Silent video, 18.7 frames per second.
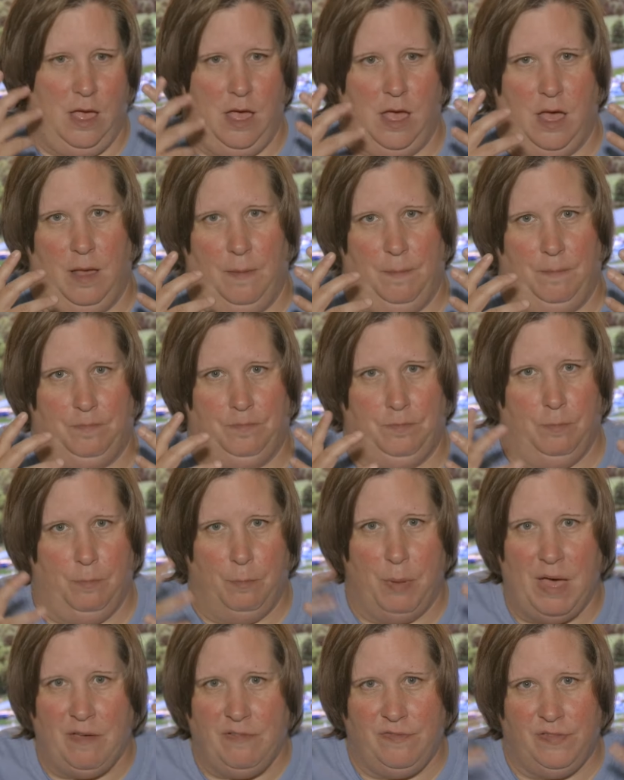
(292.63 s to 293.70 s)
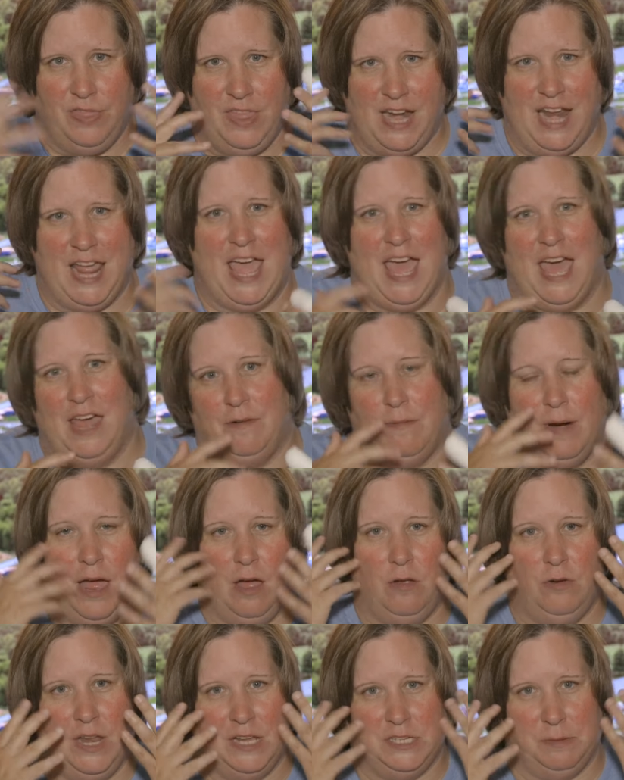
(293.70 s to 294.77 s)
buff that I had
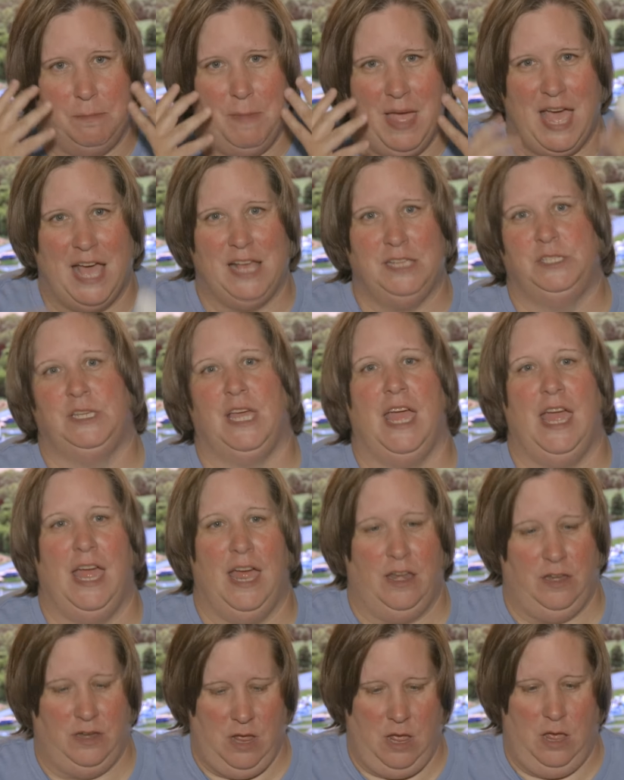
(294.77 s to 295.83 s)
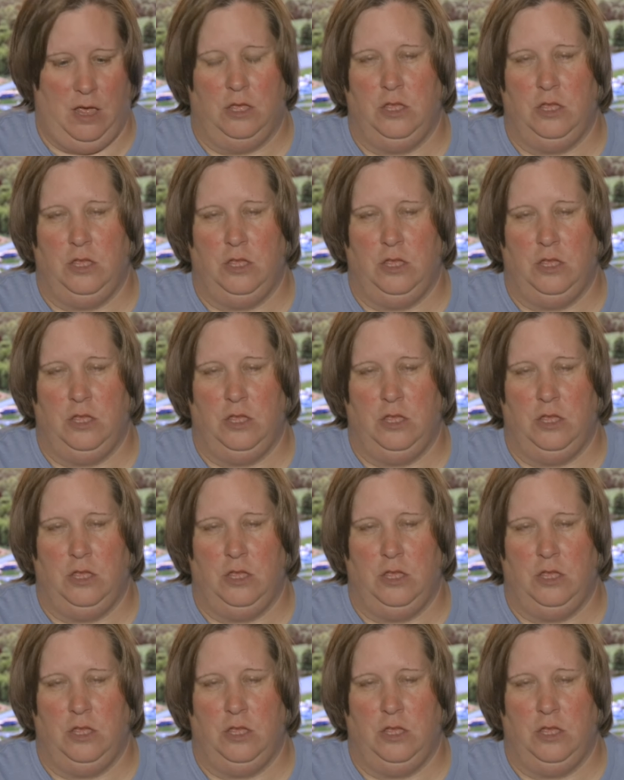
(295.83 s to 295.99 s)
around as a mask and